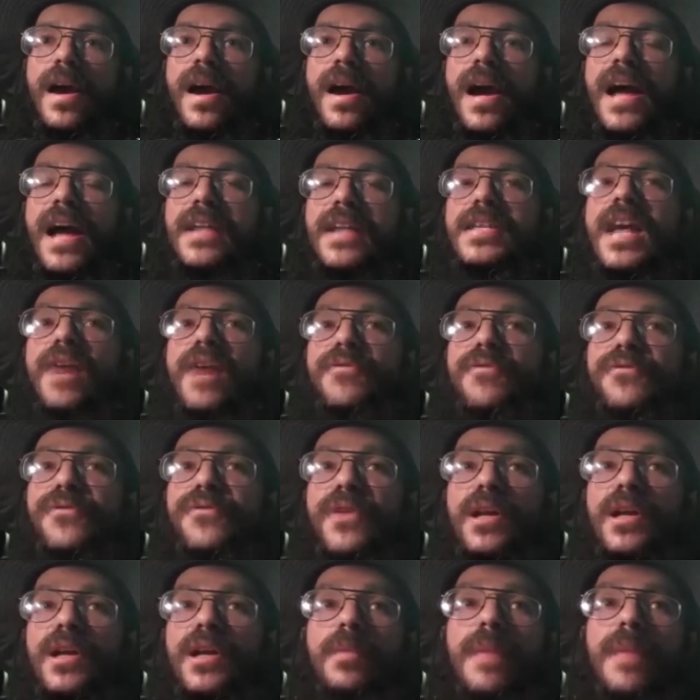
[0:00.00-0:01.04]
how do y'all
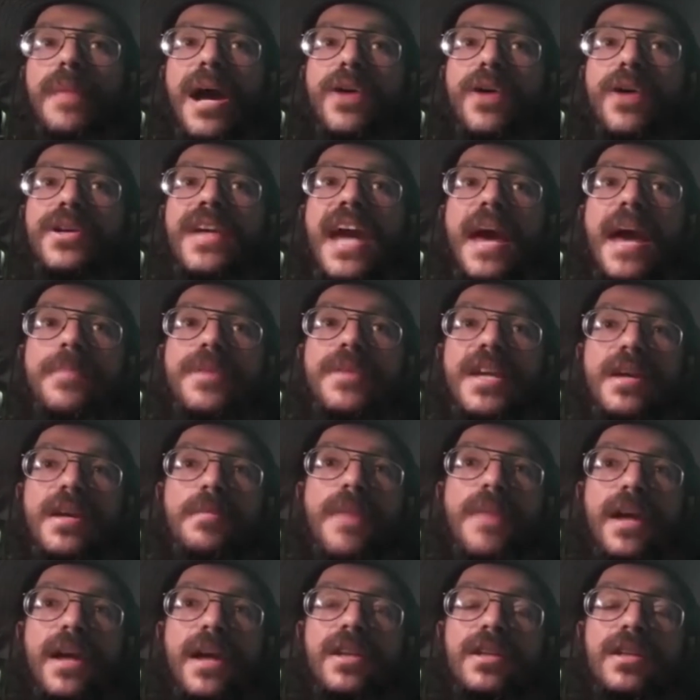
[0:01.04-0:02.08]
feel about Cap getting
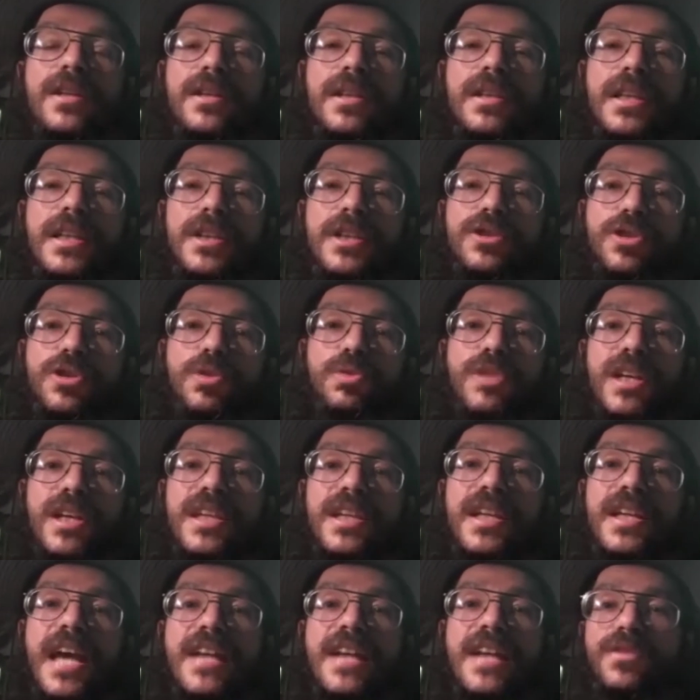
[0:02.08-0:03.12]
back in the league? Do you think
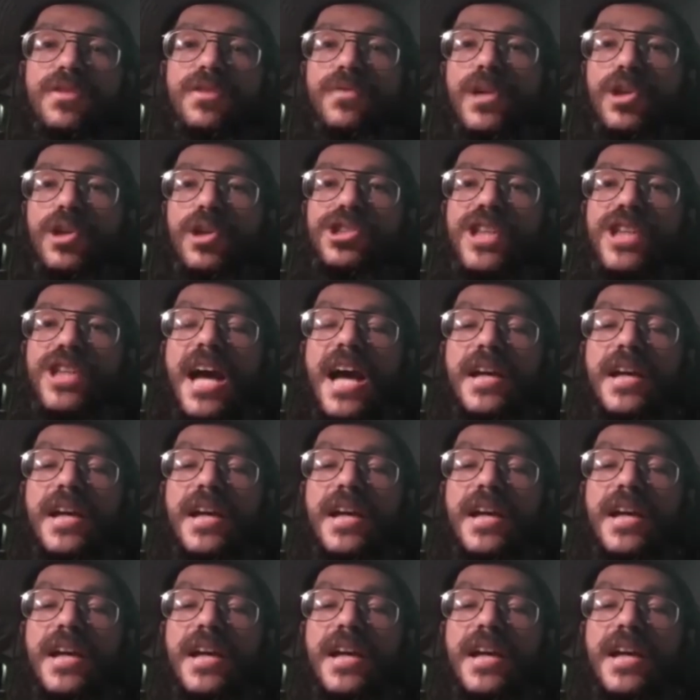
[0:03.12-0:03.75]
he has a real shot?